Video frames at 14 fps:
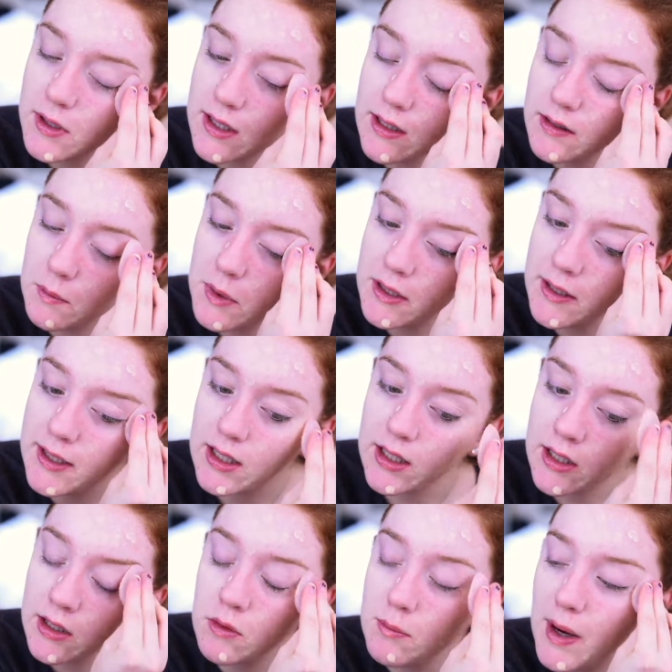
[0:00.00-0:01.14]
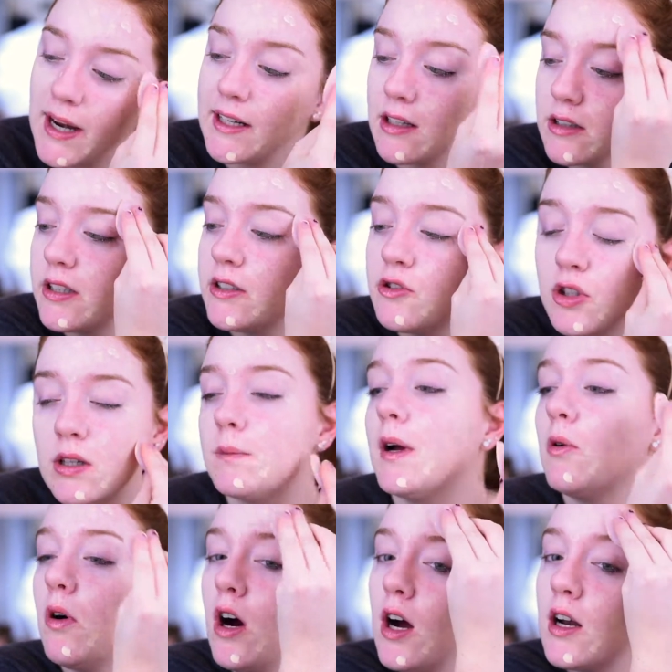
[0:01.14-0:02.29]
week has been like a good reminder to drink my
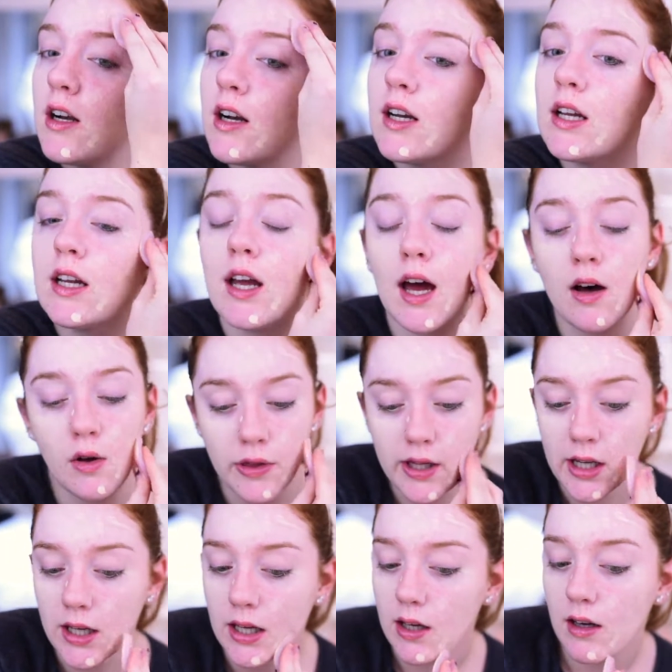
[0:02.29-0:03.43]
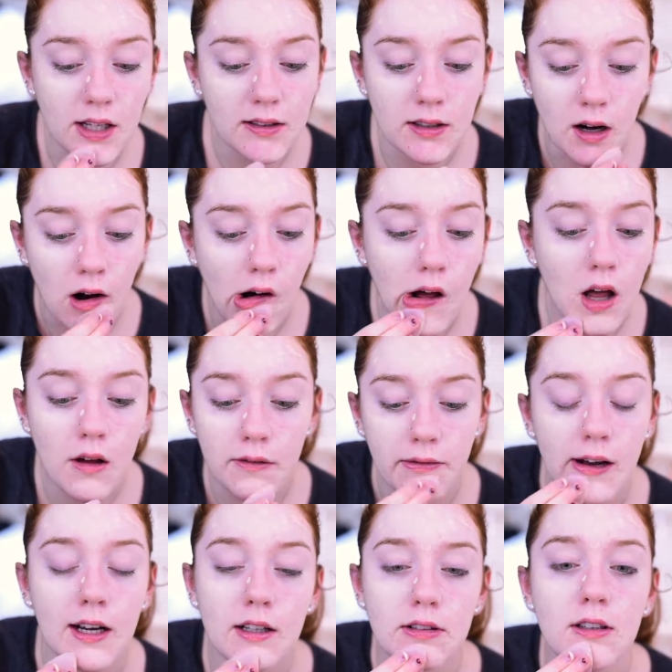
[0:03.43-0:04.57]
water, eat healthy, because it all
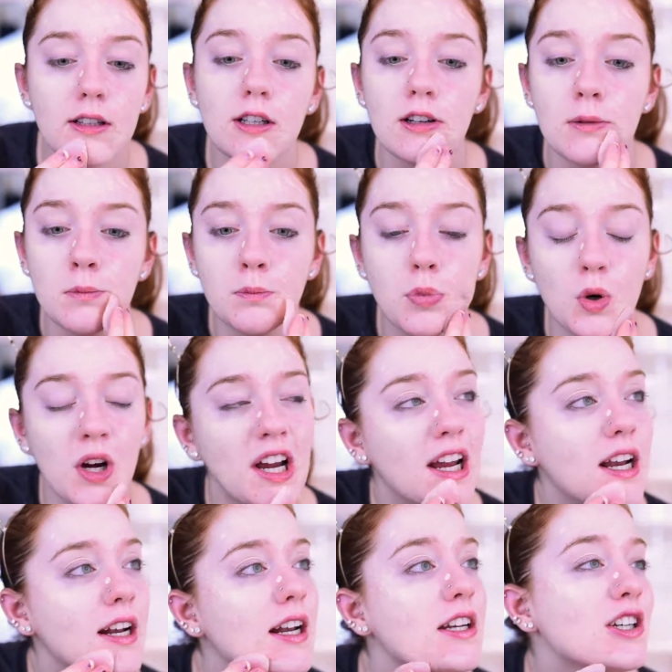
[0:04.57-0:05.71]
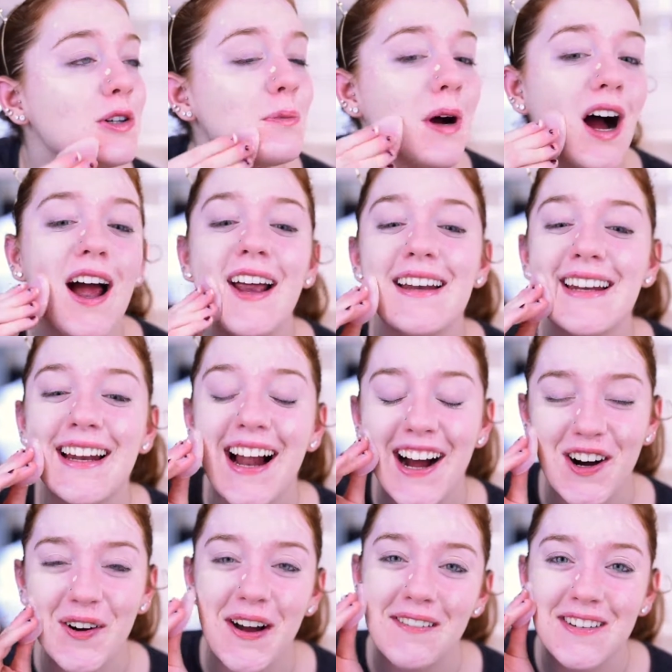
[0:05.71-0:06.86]
affects your brain and your mind and
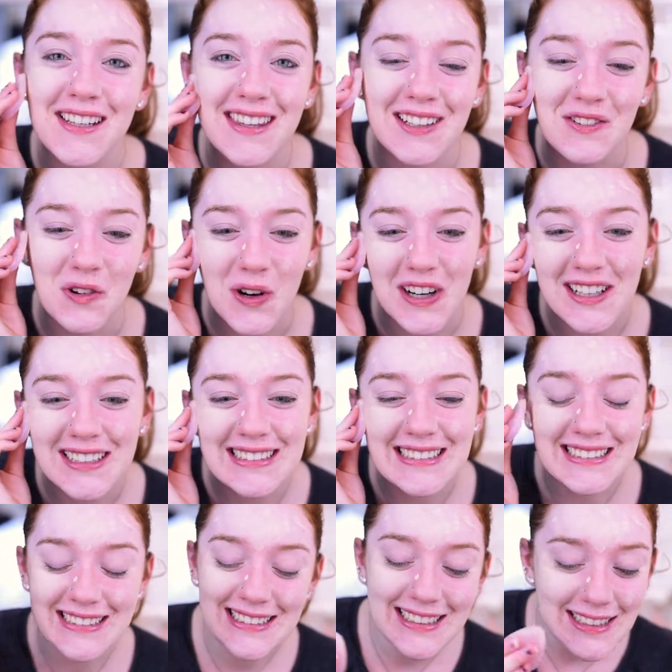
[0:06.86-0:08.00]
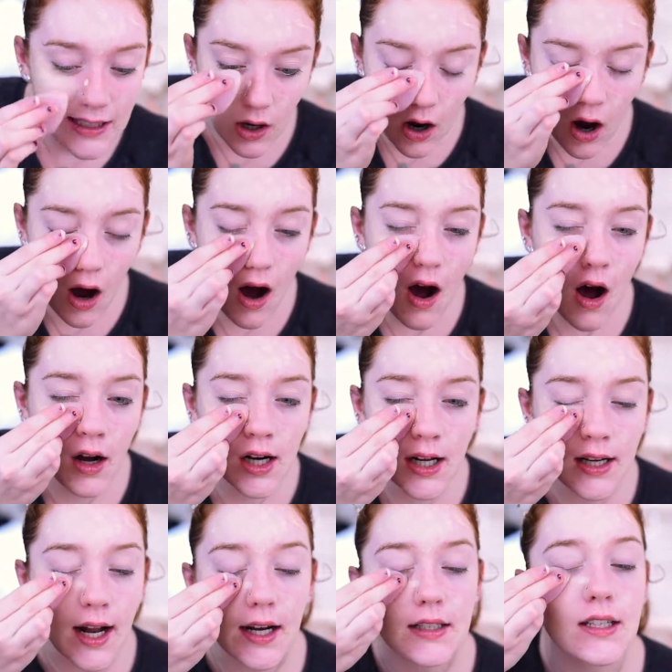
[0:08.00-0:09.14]
how everything works. It's all
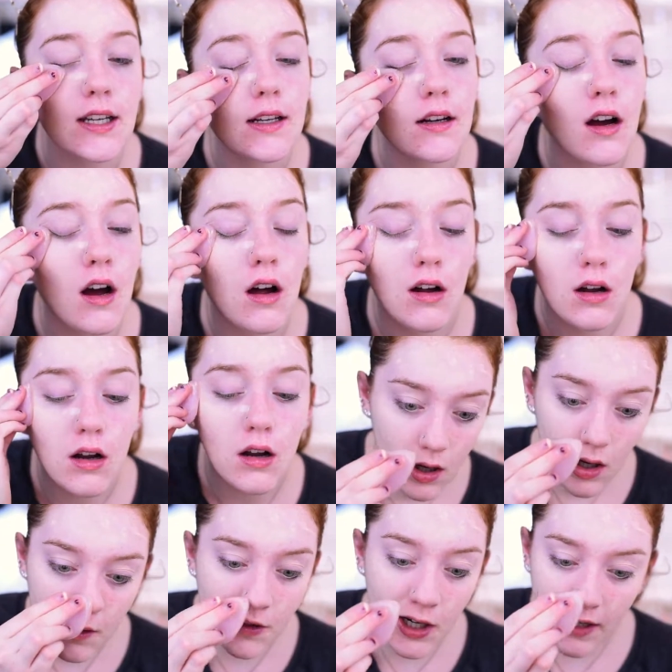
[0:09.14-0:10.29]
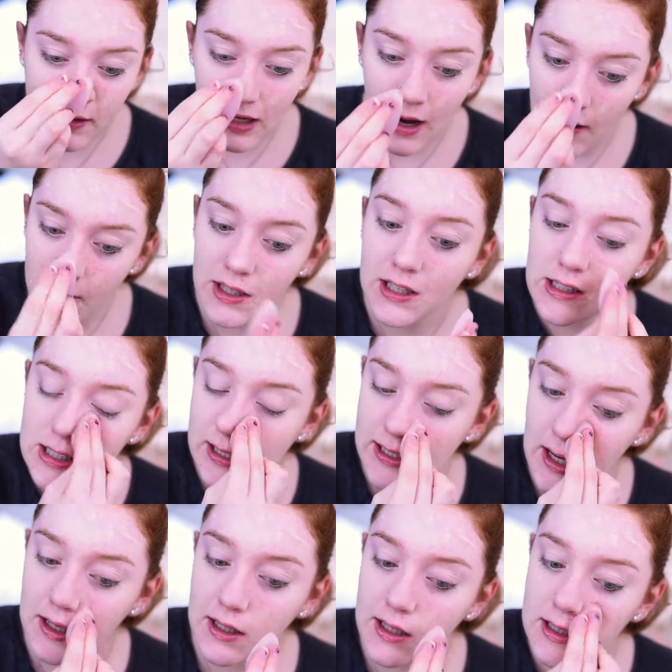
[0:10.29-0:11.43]
connected. If you guys have any
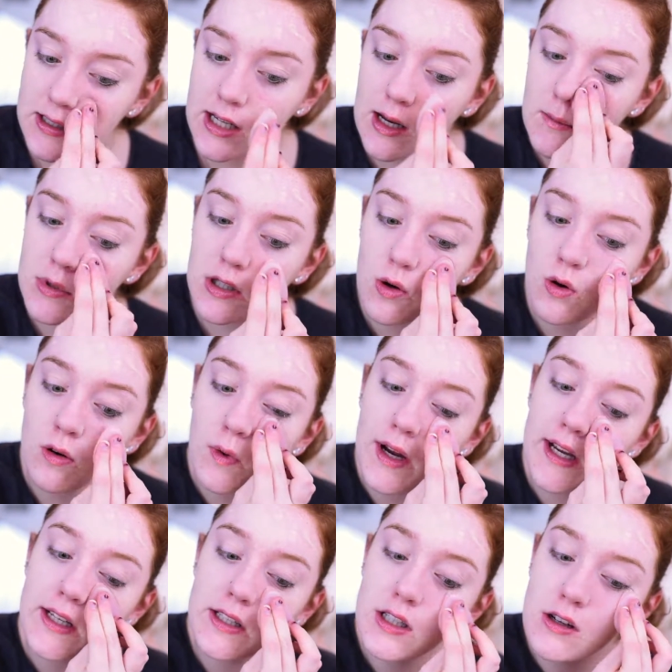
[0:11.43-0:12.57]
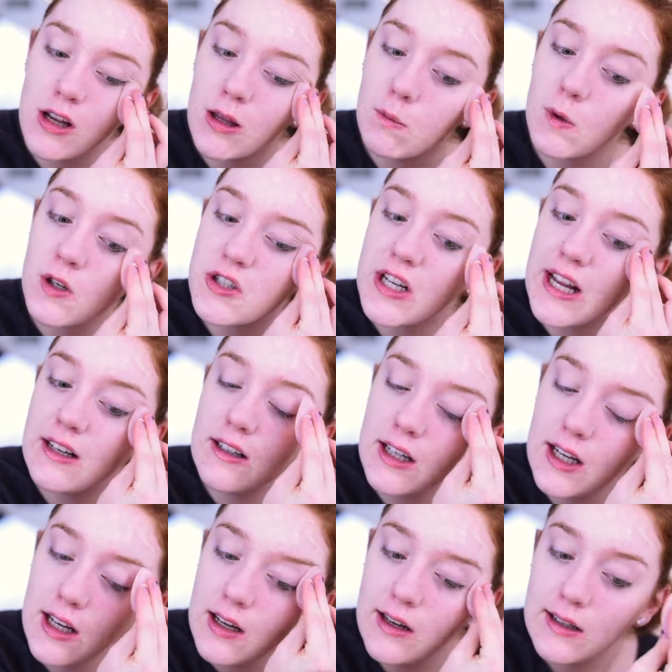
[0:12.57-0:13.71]
studying tips or ways you keep your
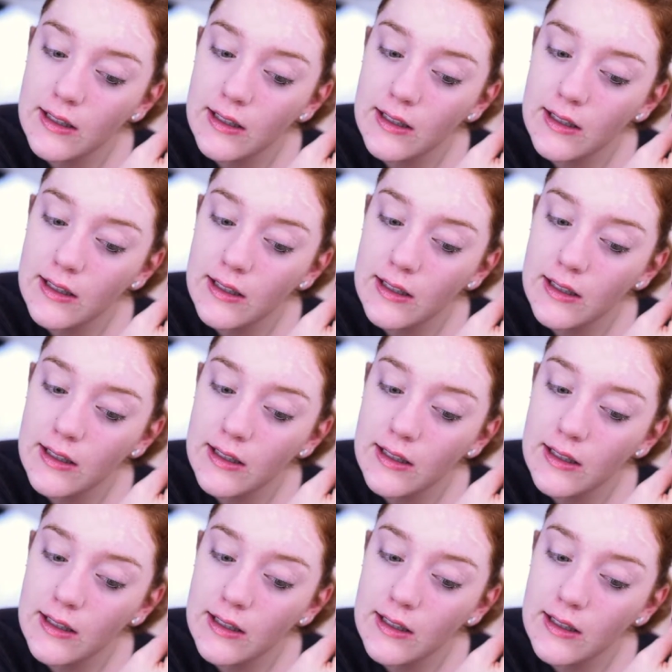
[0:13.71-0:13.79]
sanity